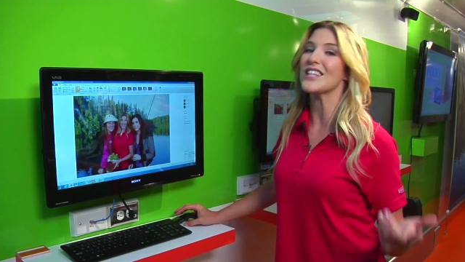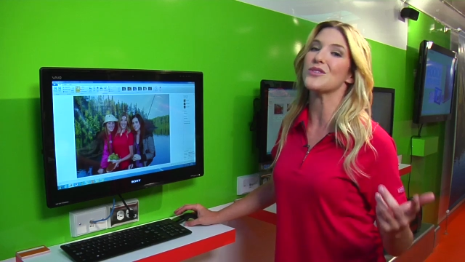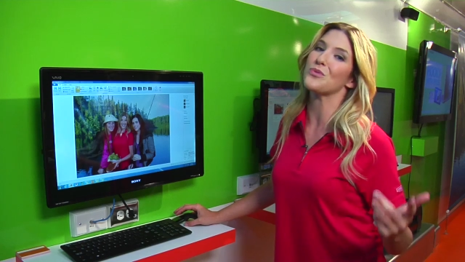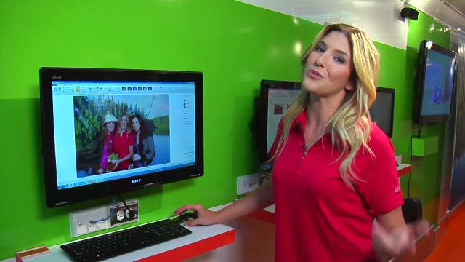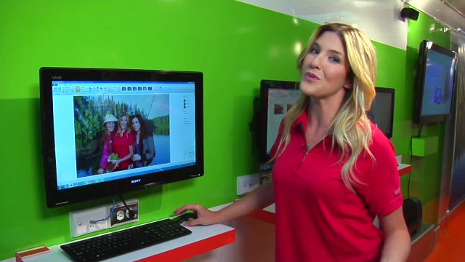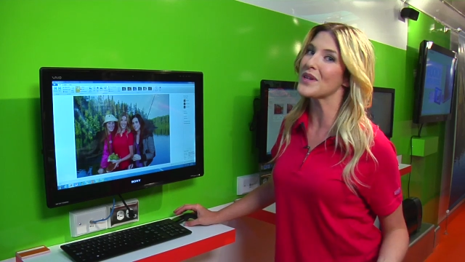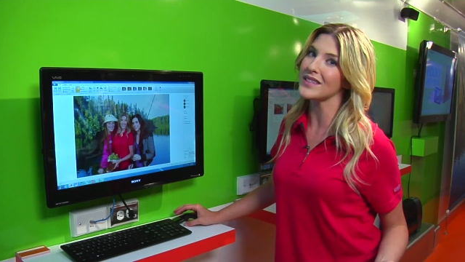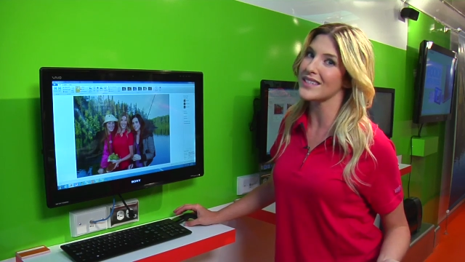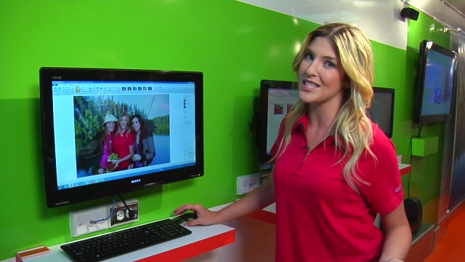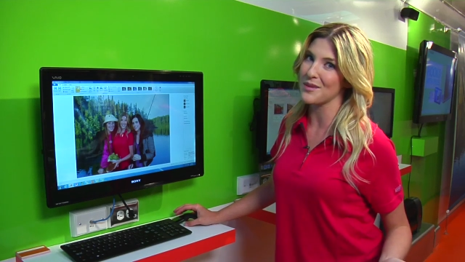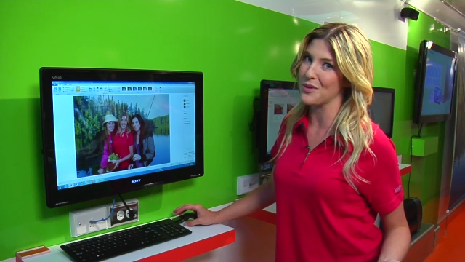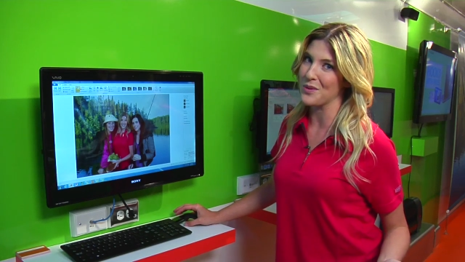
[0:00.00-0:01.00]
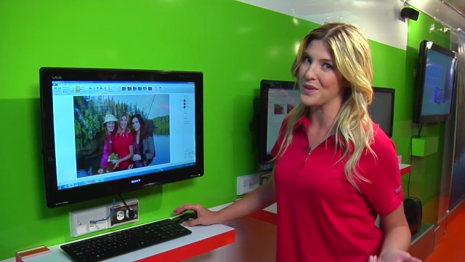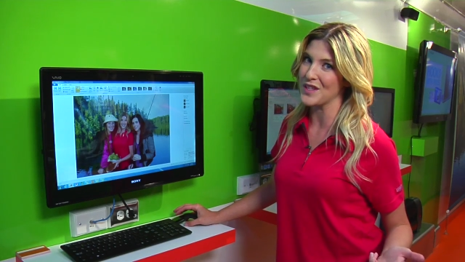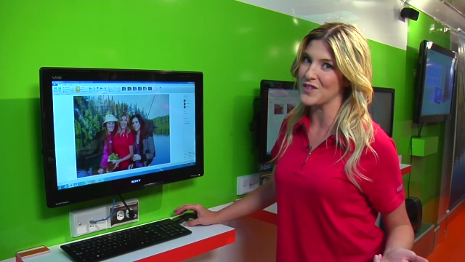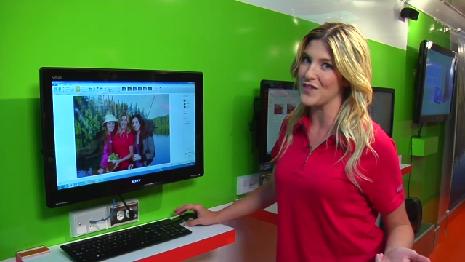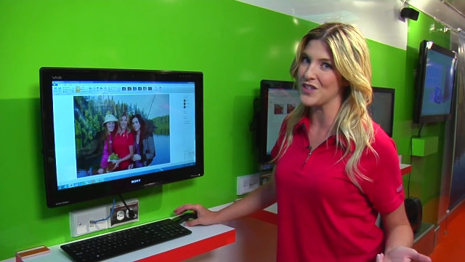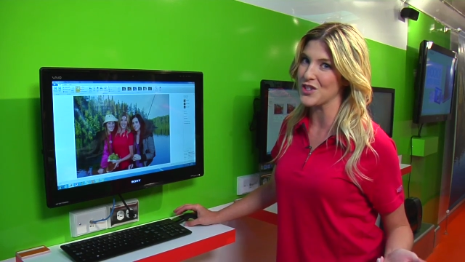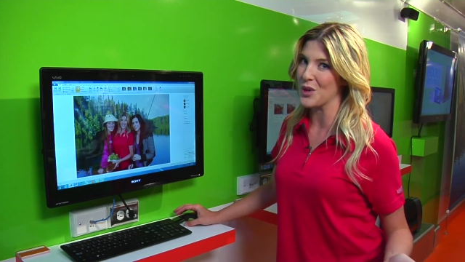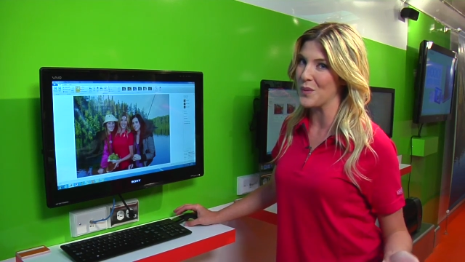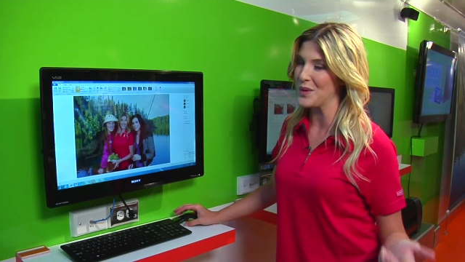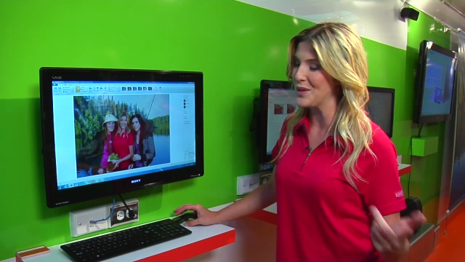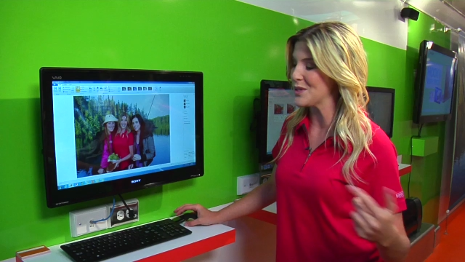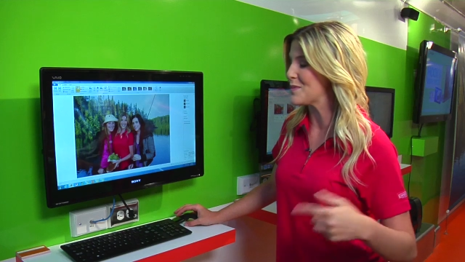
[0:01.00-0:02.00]
It's really simple with this feature on
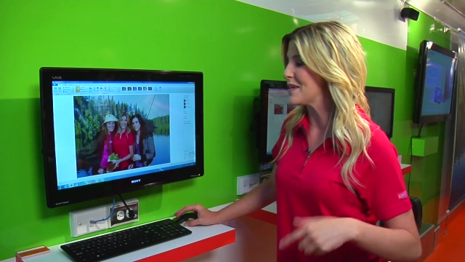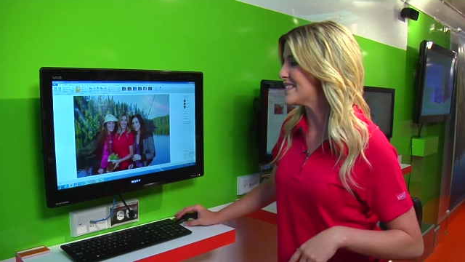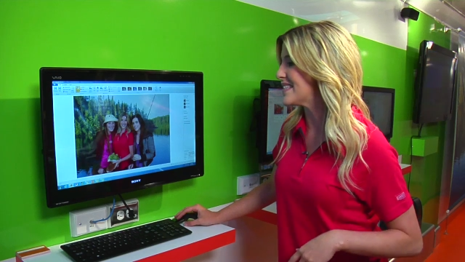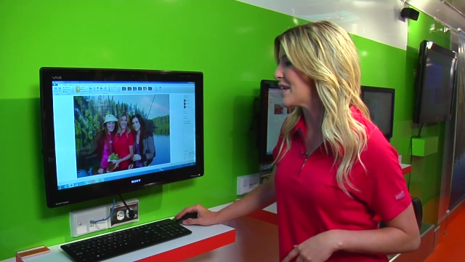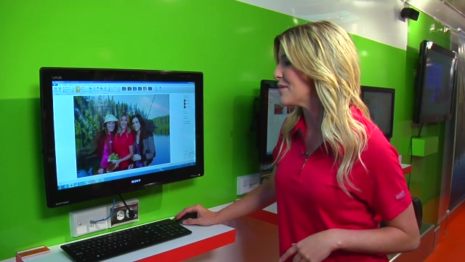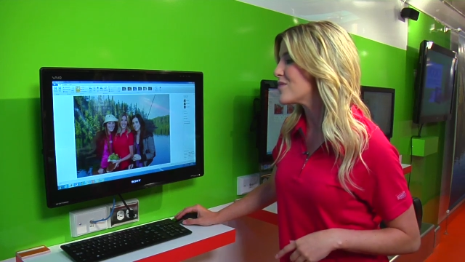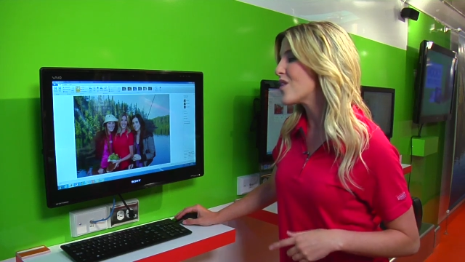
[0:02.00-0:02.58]
Windows PC.